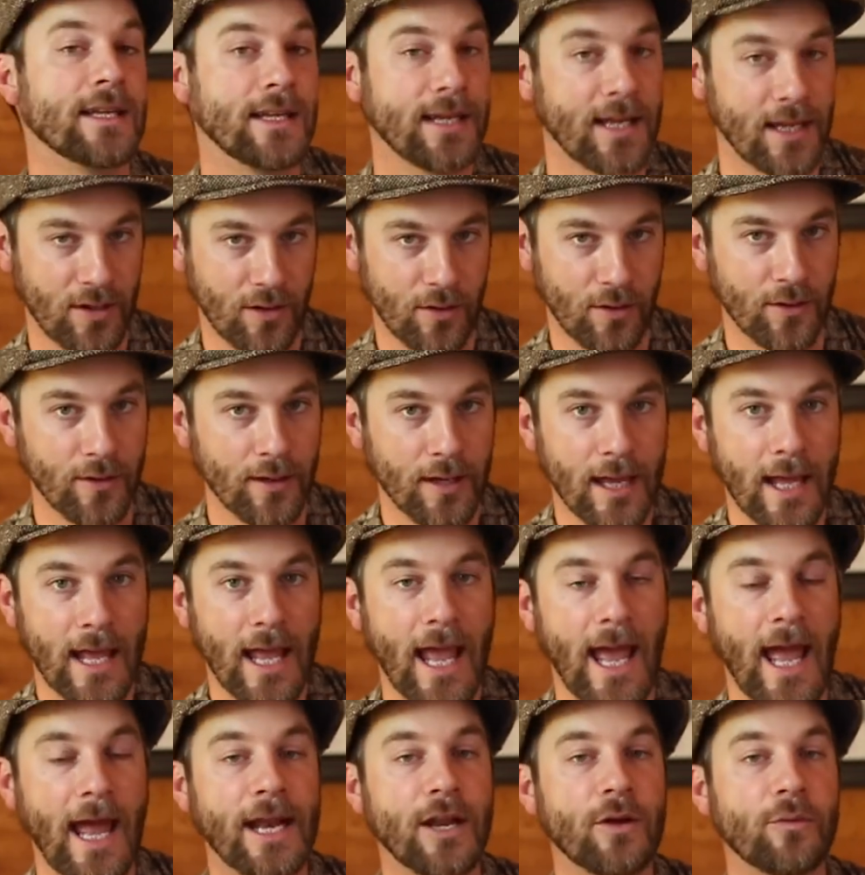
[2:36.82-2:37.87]
Nino,
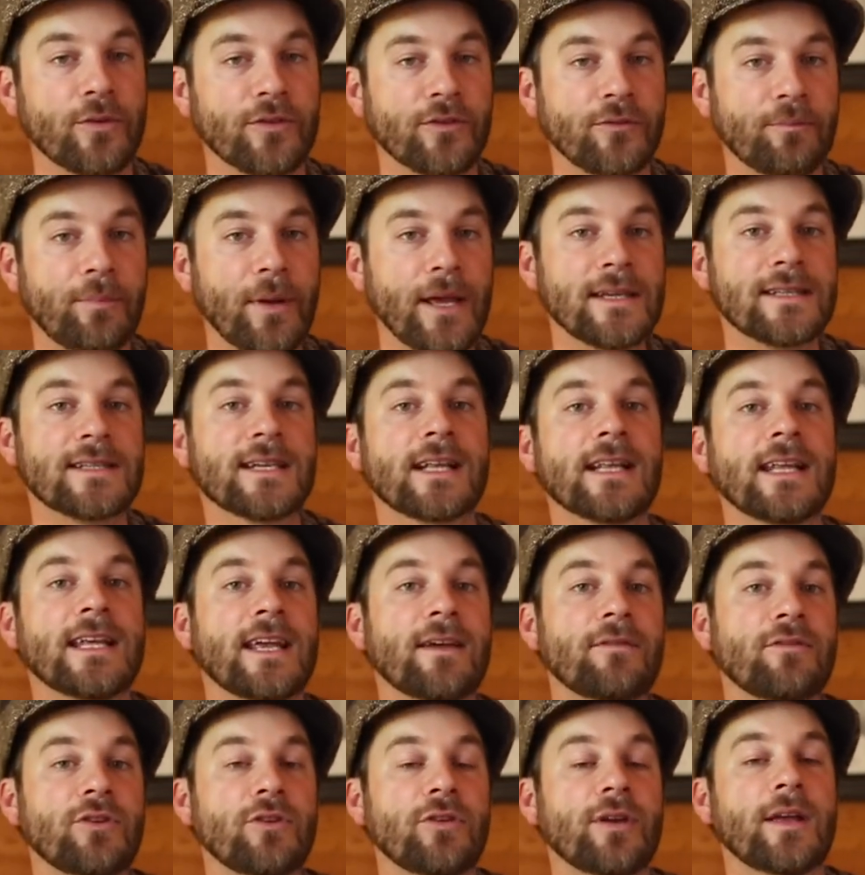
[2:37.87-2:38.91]
and it was basically
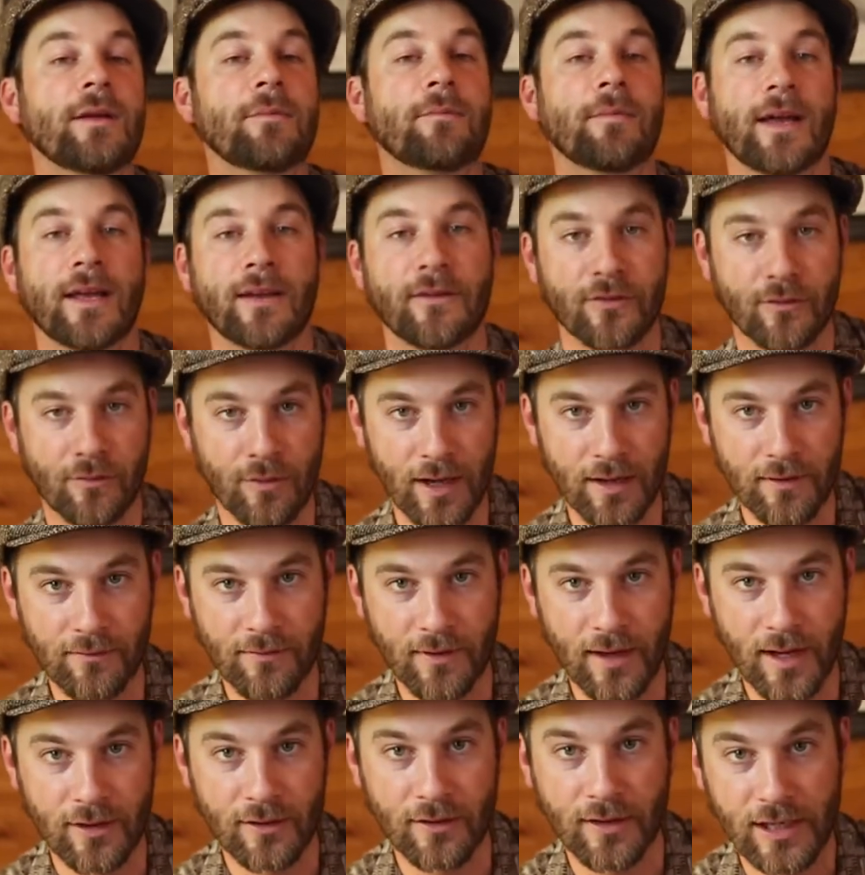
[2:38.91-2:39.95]
given to him by his
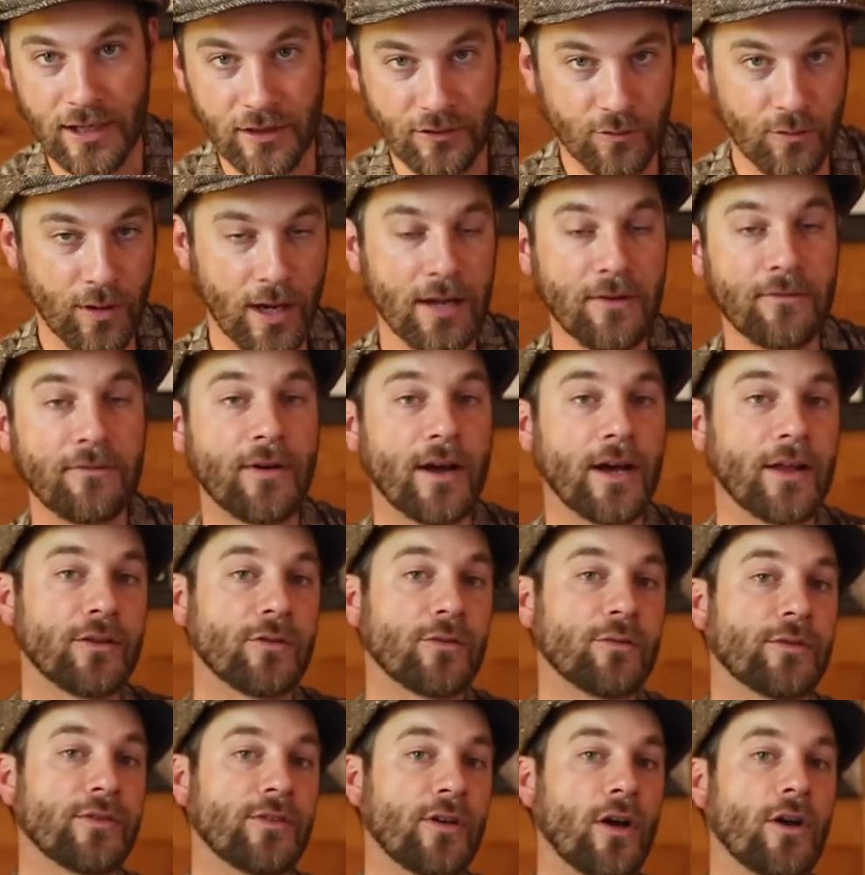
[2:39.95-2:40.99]
grandfather, and his grandfather
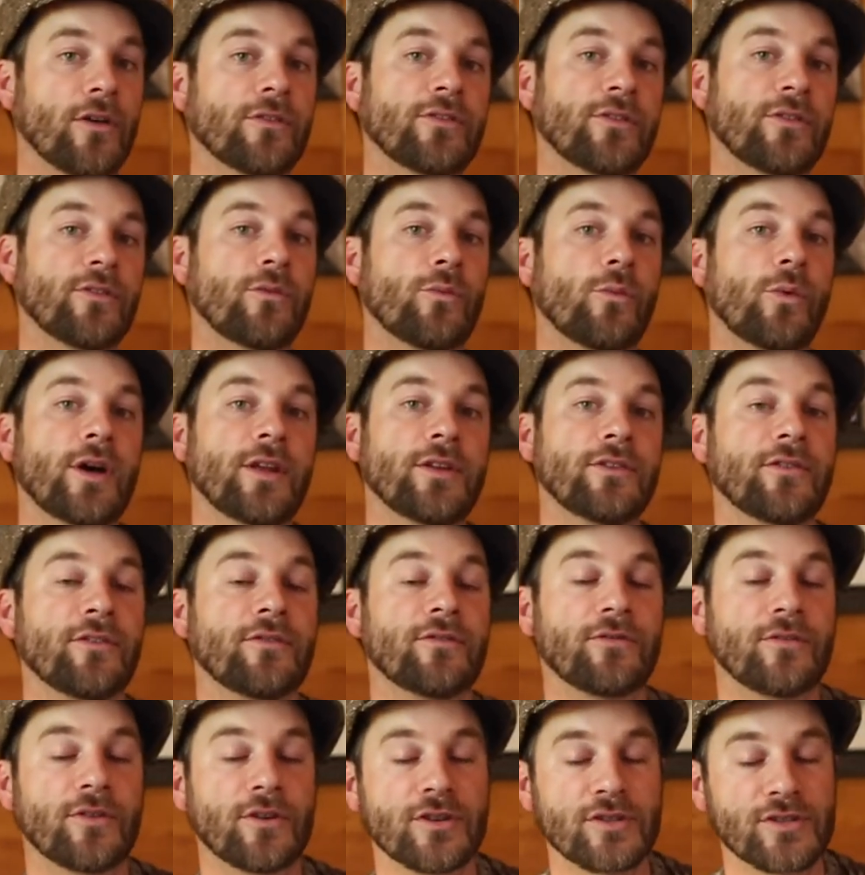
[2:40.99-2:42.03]
was also the one to
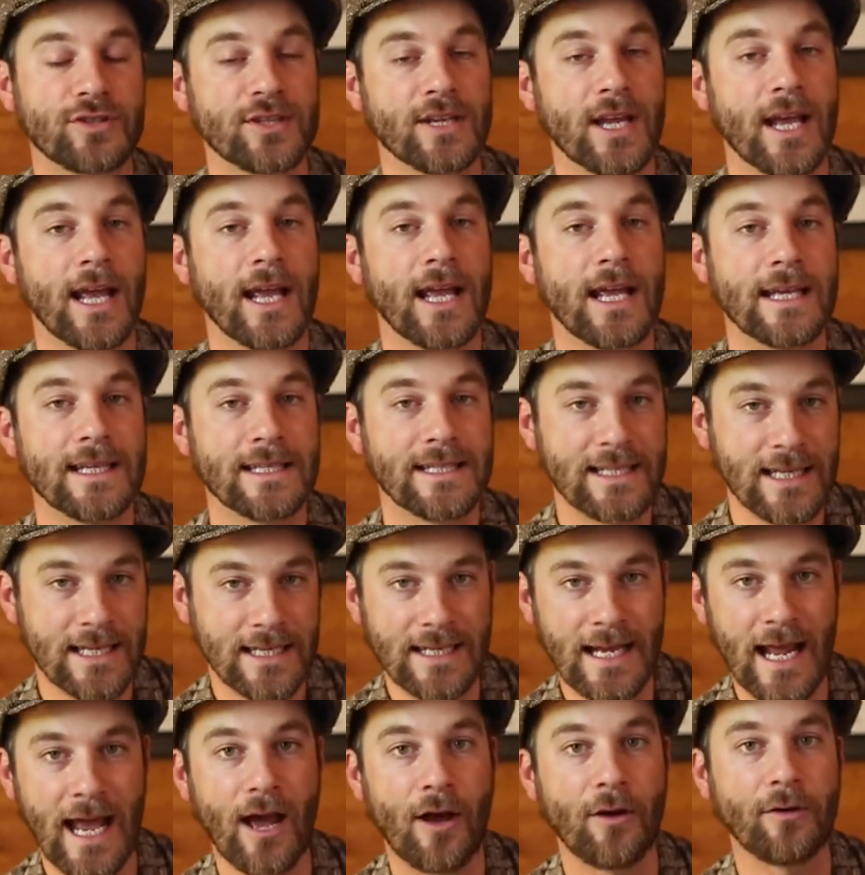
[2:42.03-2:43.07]
first sit
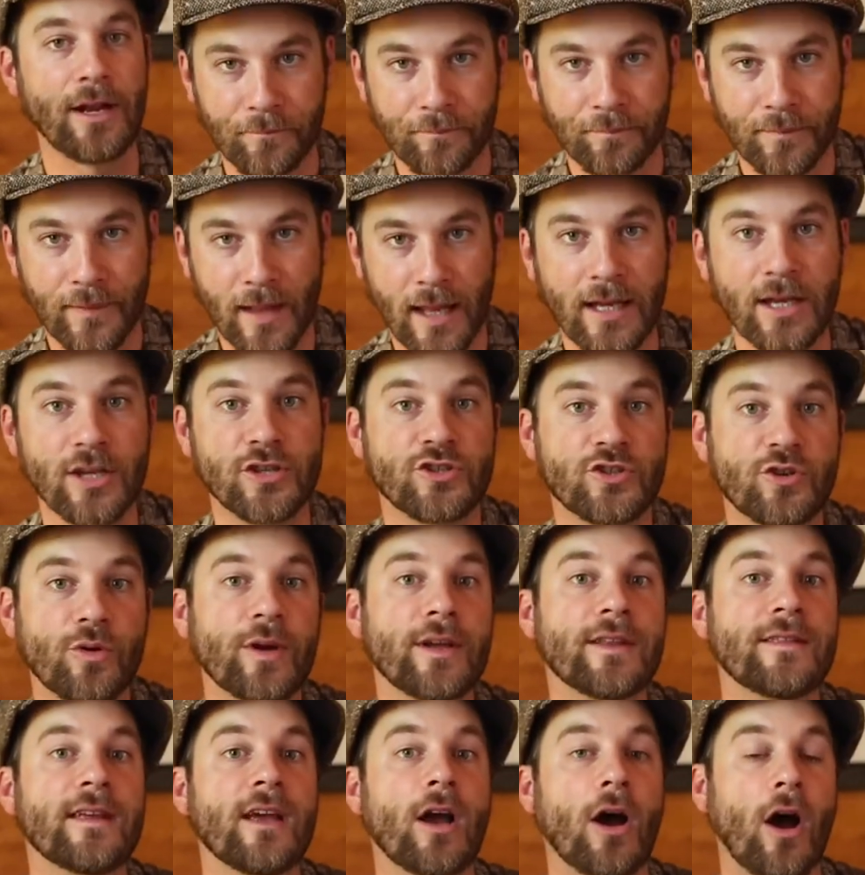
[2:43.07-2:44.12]
down and
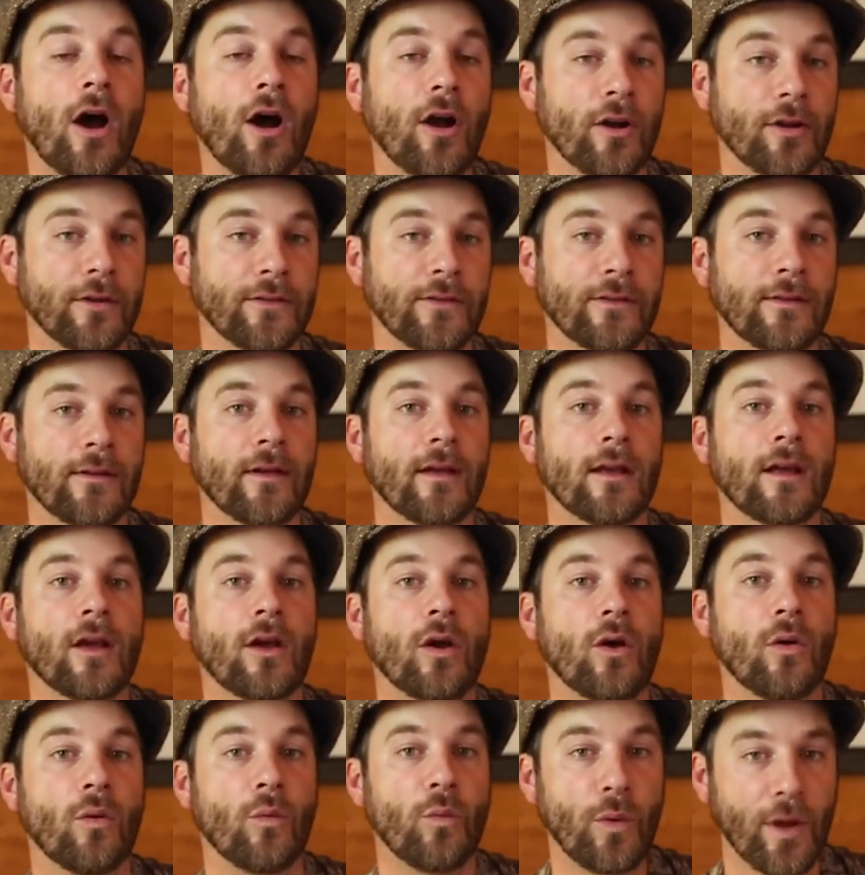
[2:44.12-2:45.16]
enjoy the art
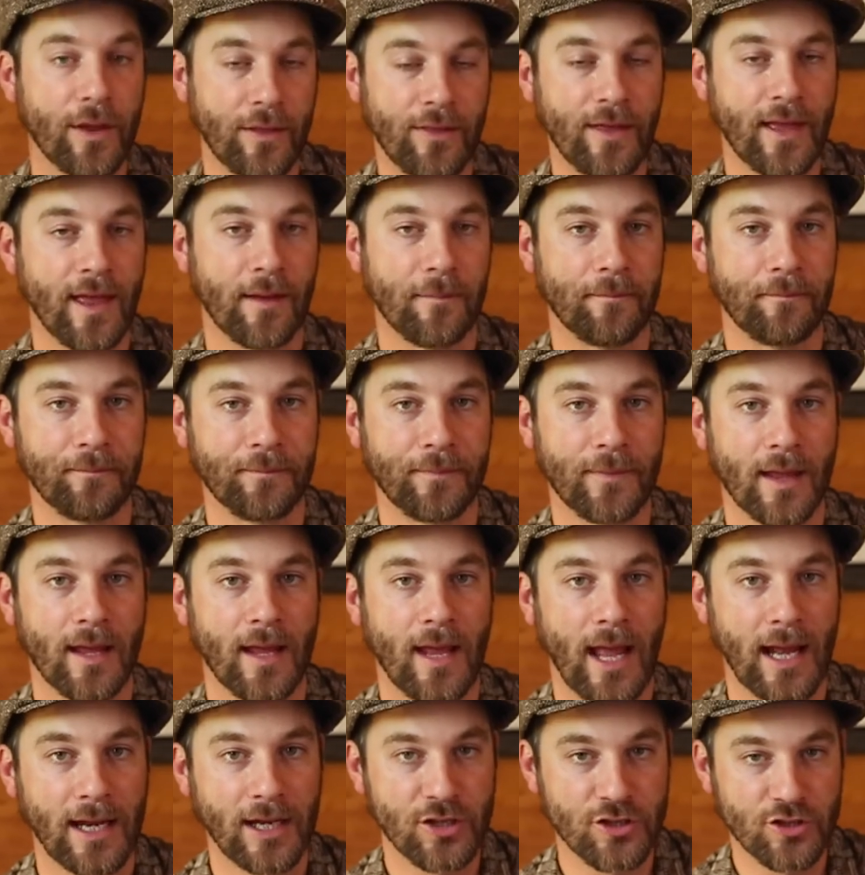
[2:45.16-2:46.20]
with him
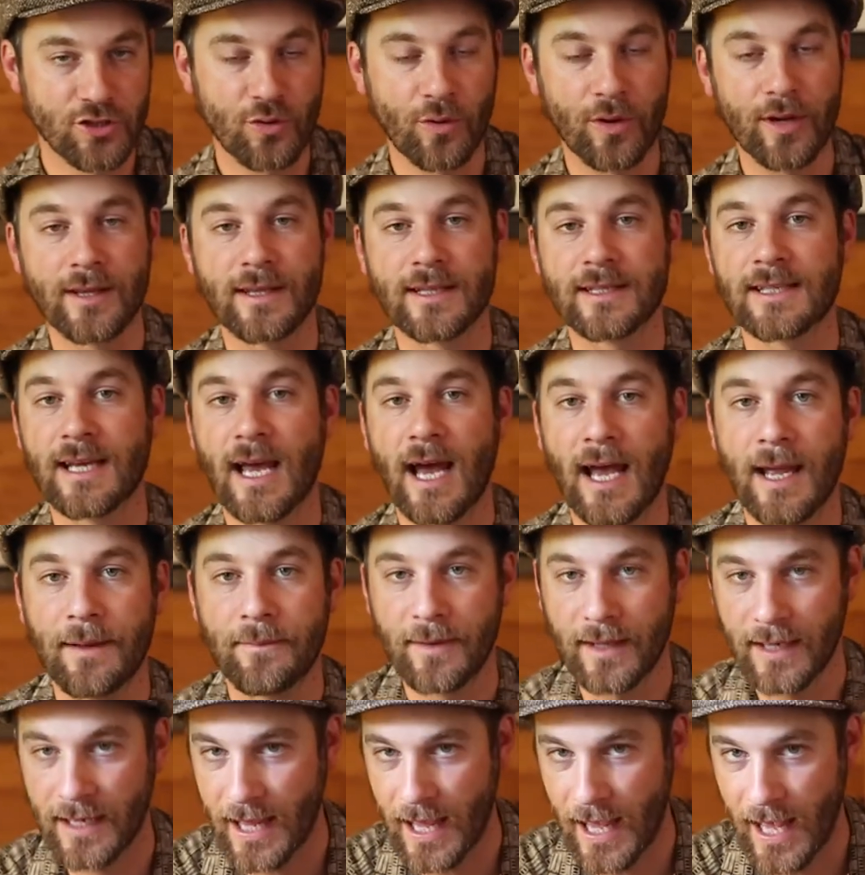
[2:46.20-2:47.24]
and enjoy the time
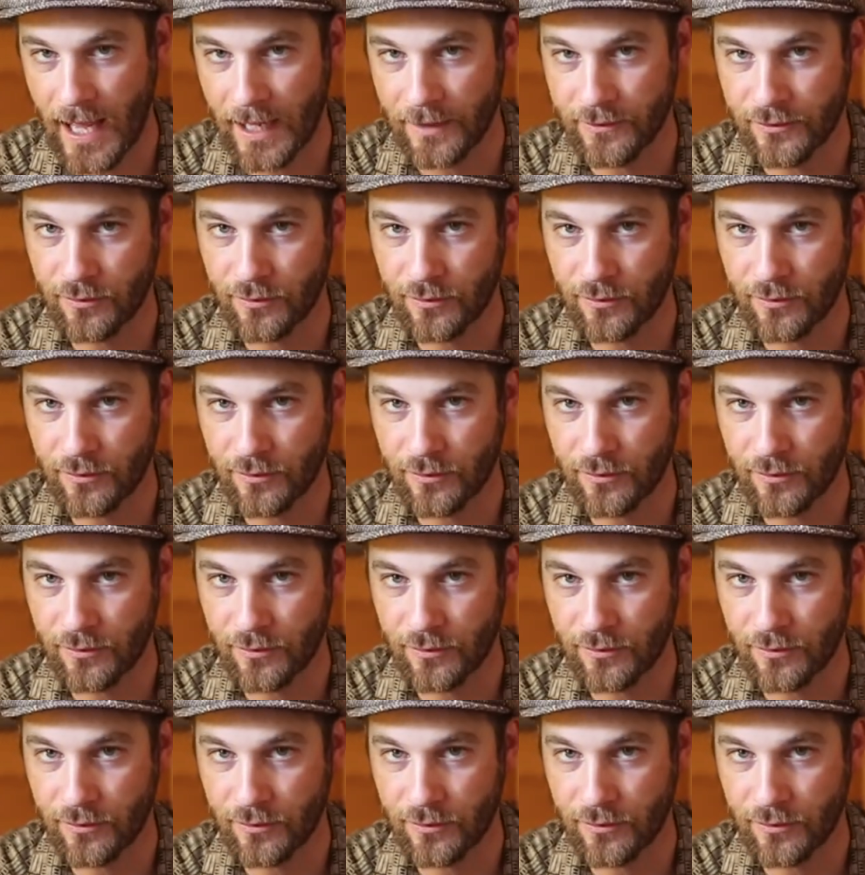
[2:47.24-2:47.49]
that he had.